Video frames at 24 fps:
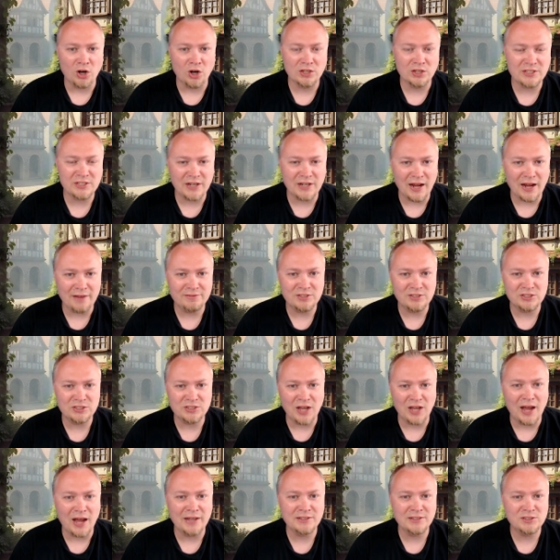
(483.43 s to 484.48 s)
that I've
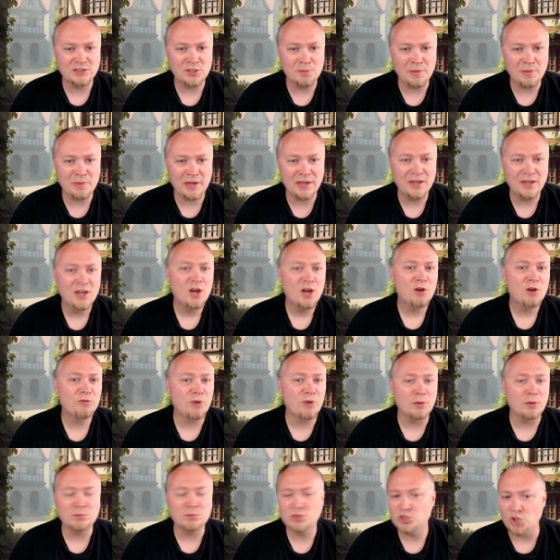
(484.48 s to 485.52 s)
designed to me
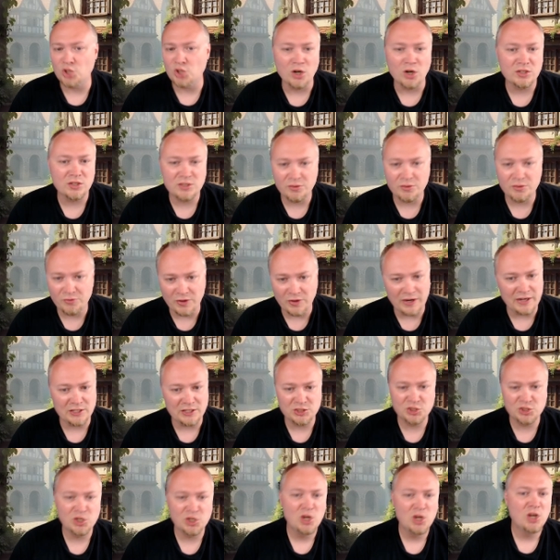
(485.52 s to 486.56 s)
from start to
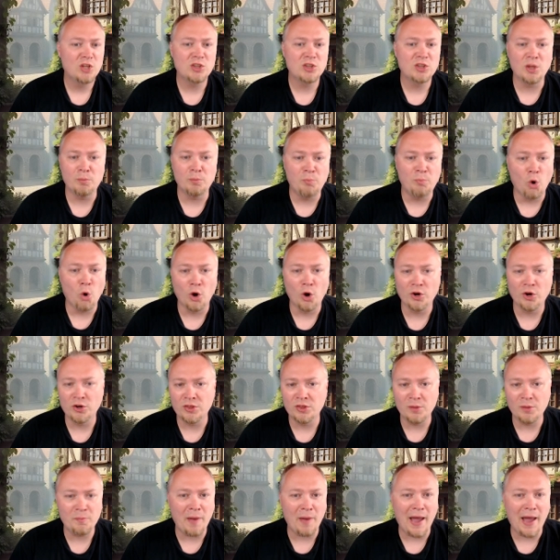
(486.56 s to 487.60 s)
finish. The border, the
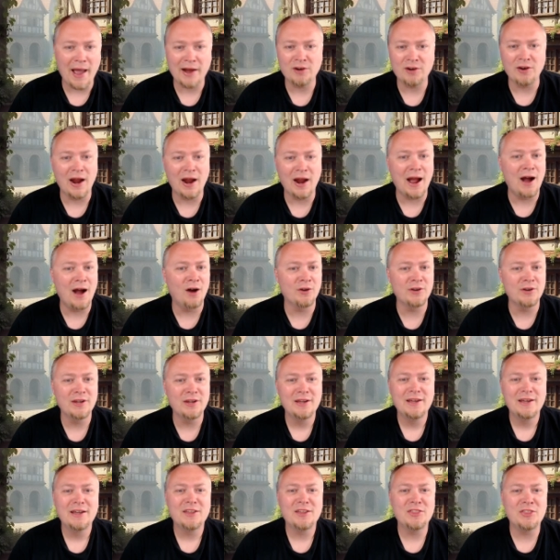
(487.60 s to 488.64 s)
background,
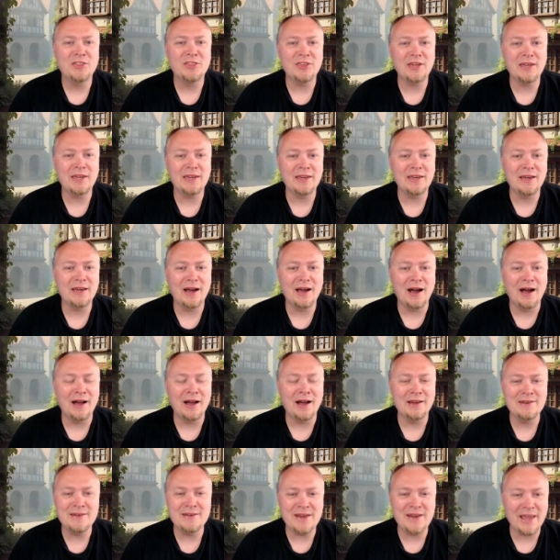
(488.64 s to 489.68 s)
the
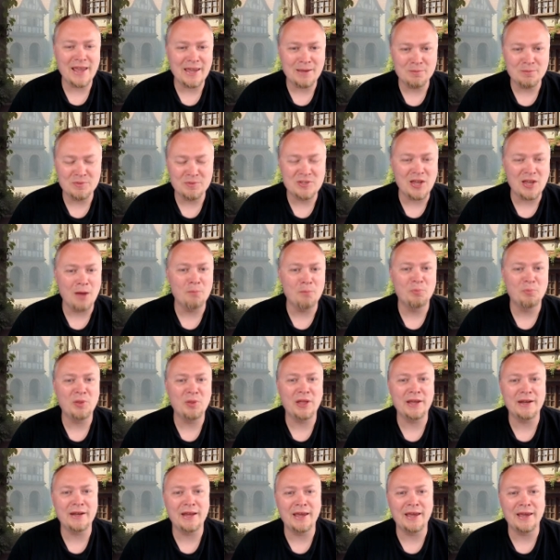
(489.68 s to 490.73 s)
name
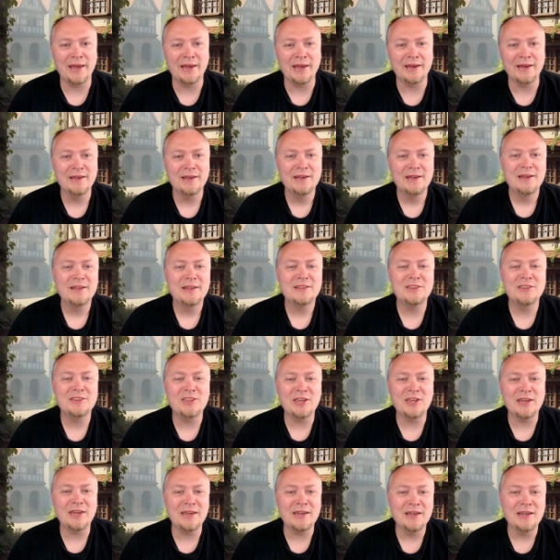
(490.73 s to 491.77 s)
templating,
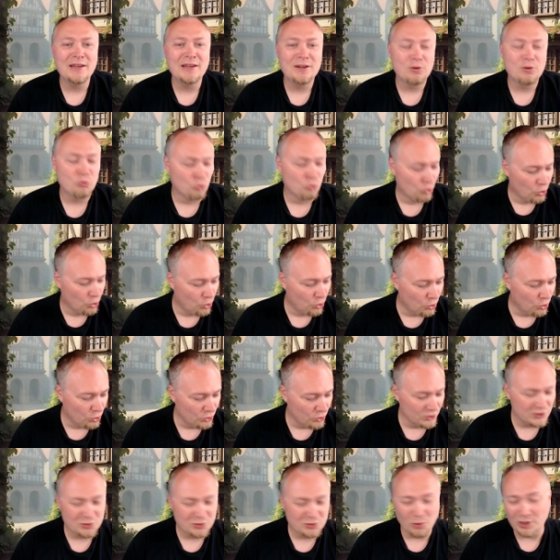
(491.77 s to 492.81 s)
the
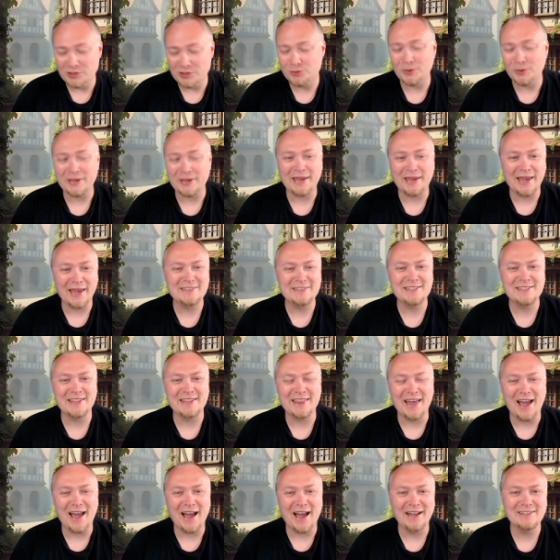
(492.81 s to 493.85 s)
rules once we get to
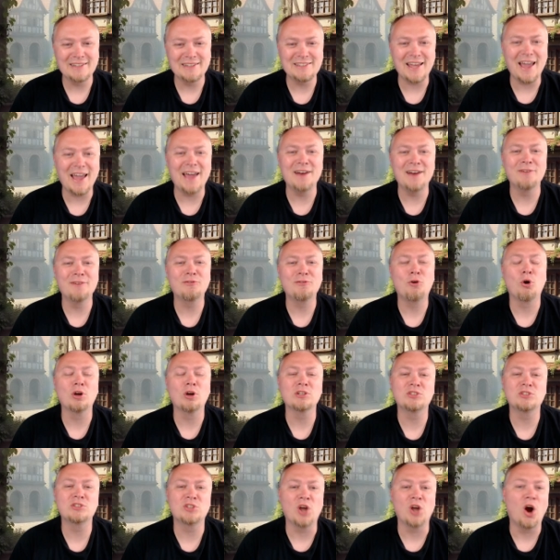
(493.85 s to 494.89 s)
that, and of
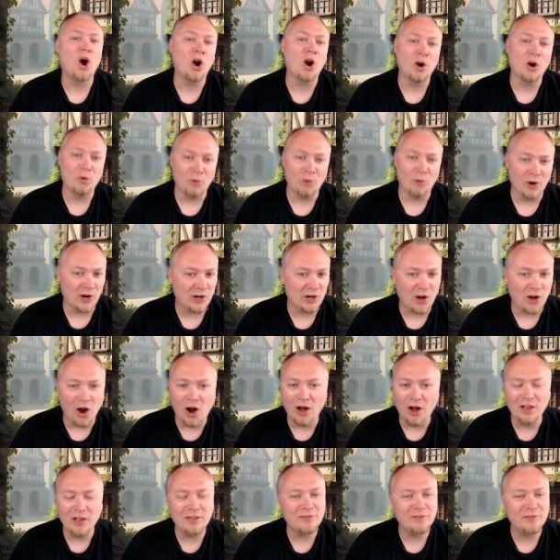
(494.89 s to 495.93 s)
course the artwork.
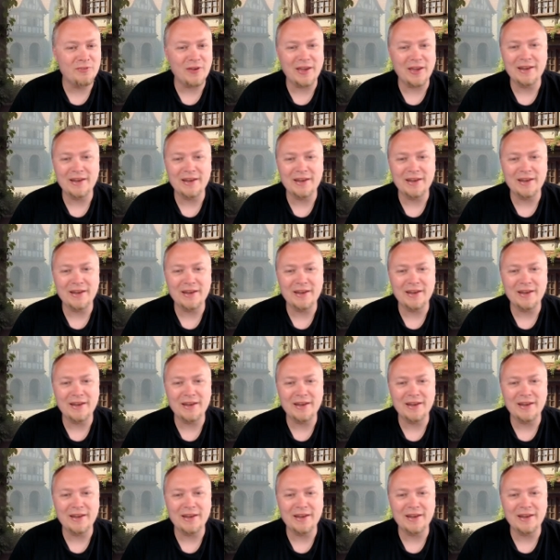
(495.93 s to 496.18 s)
All of it